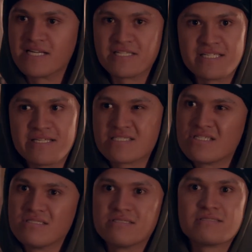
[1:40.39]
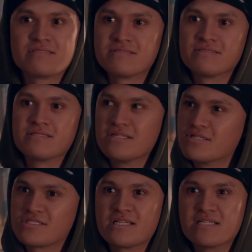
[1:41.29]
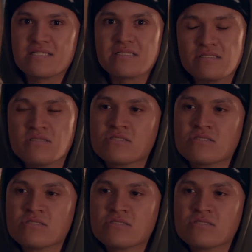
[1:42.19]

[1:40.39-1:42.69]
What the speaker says: energy that's in the city. And